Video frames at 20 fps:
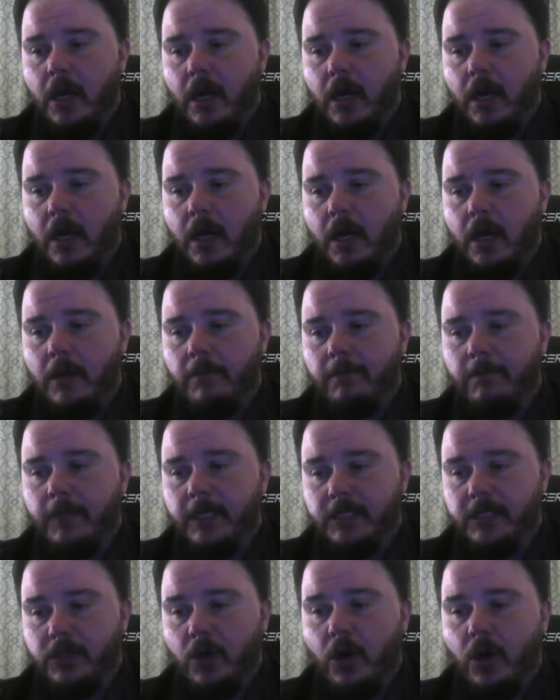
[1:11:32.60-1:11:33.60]

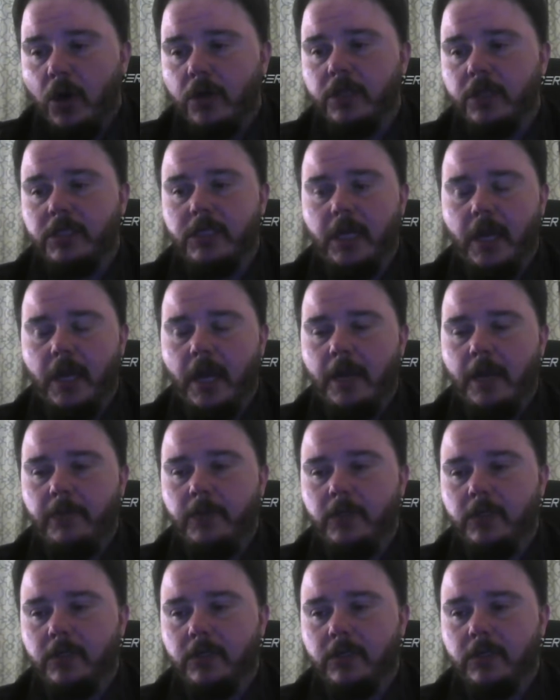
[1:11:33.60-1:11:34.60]
Um, it's hard to check
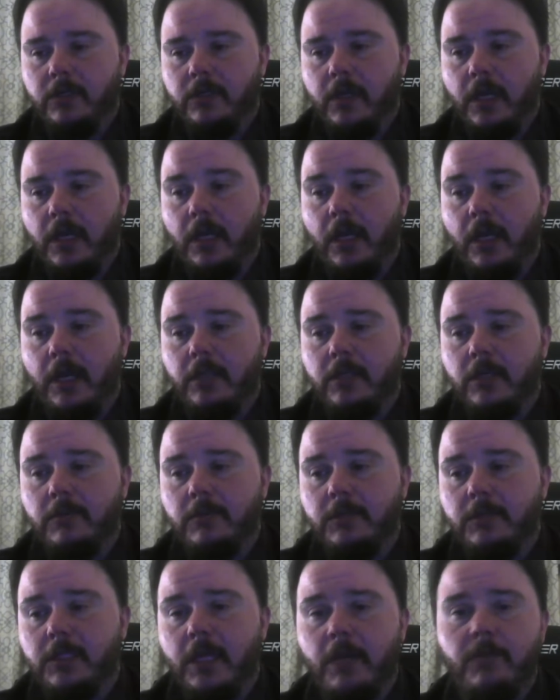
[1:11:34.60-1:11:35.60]
IPs. And a lot of
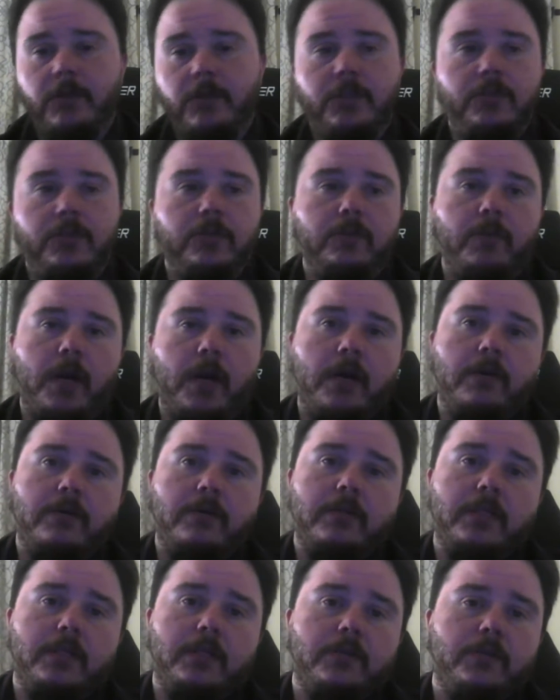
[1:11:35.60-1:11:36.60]
times scammers use
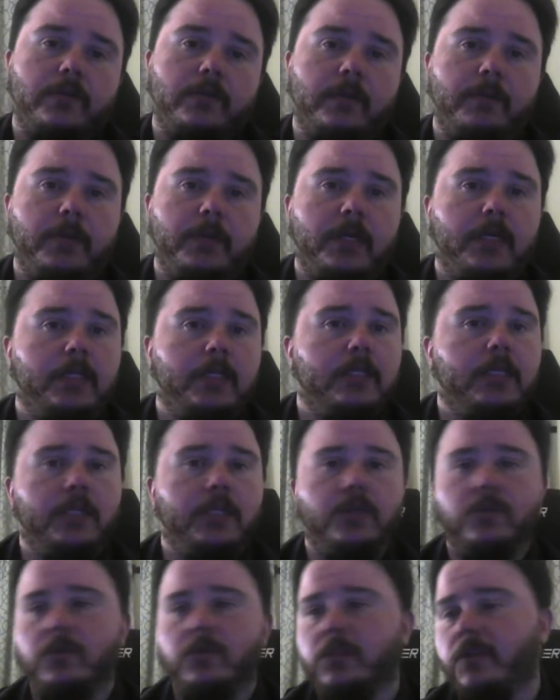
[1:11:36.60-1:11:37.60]
routers, they use
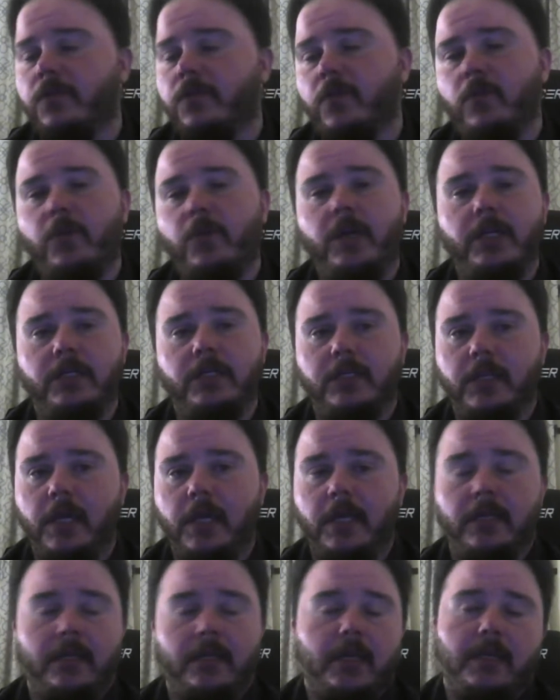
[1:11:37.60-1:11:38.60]
VPNs, they use different
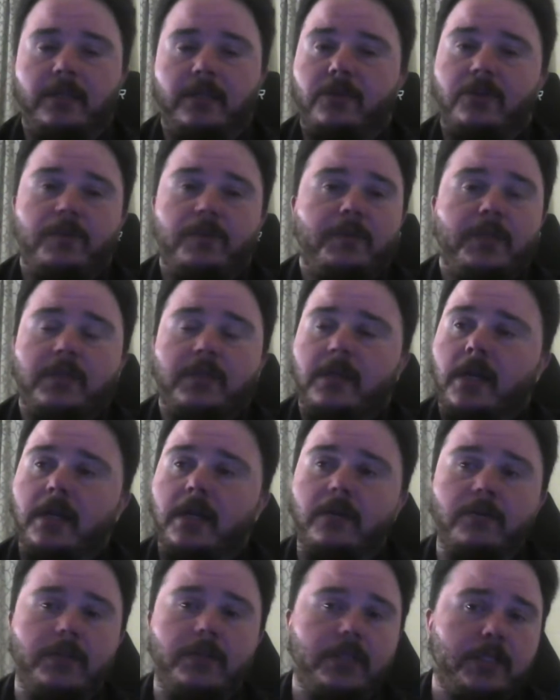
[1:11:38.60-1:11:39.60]
ways. And and you could be
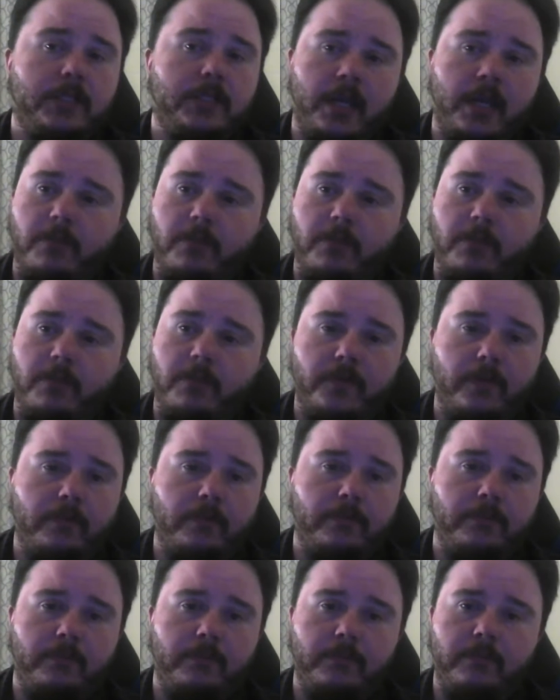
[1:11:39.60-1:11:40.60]
chatting with a scammer
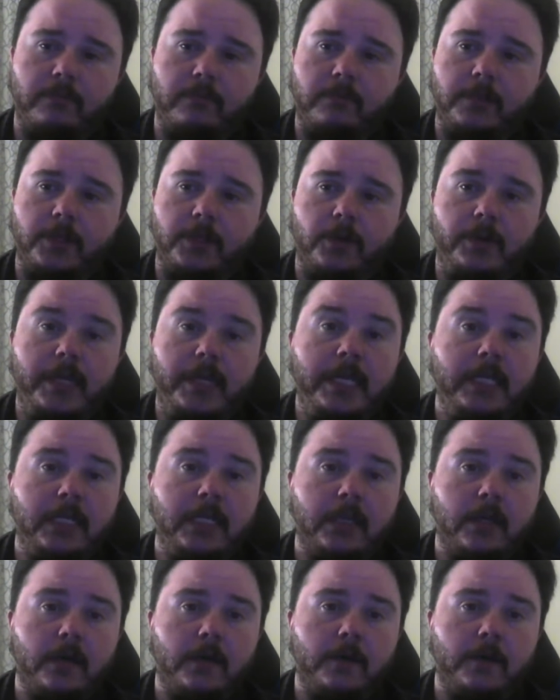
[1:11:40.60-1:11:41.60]
from, you know,
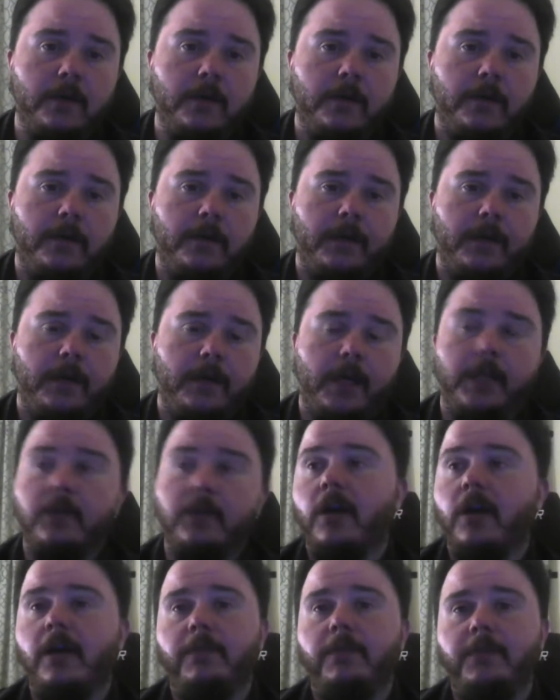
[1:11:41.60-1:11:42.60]
India
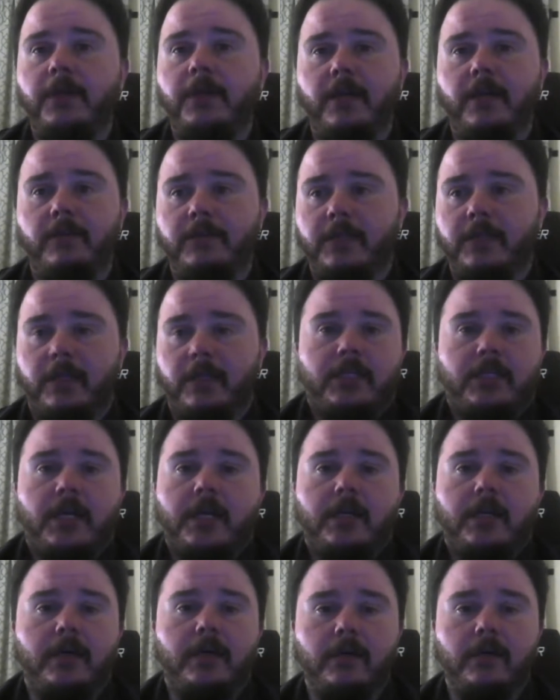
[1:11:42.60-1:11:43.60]
and their IP comes out of
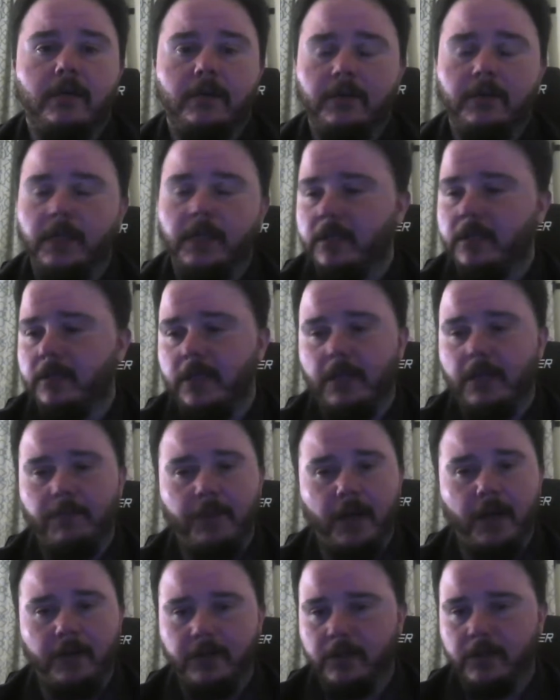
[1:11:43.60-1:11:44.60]
China. They
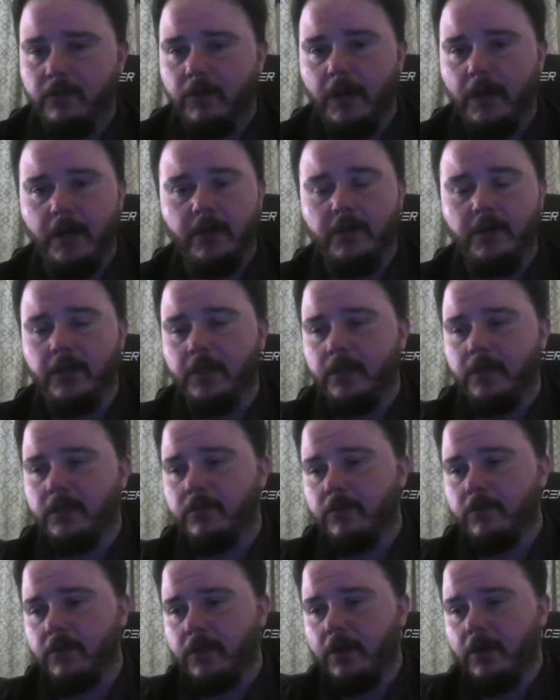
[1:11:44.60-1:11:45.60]
they bounce around
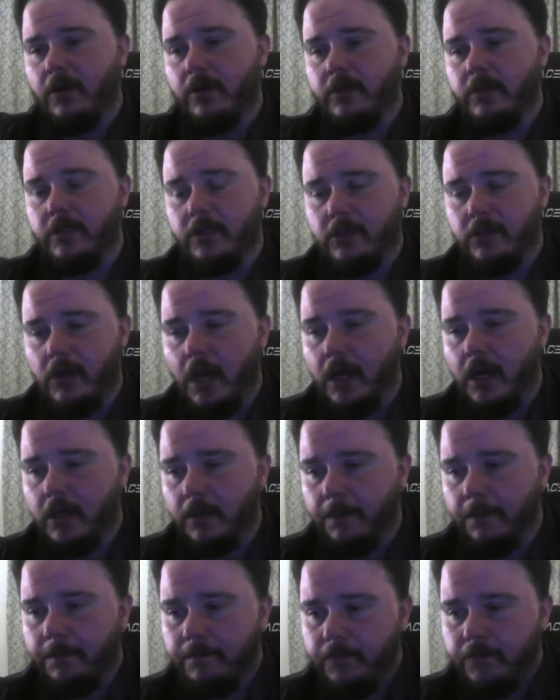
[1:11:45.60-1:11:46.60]
and it's really hard to
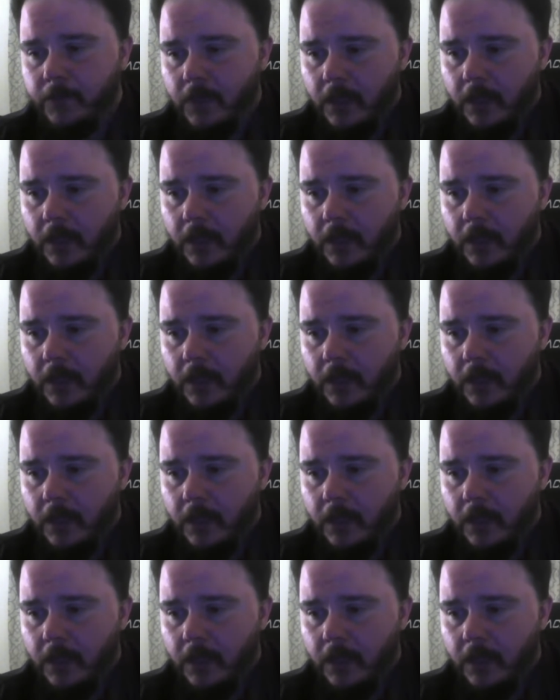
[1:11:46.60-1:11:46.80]
track them.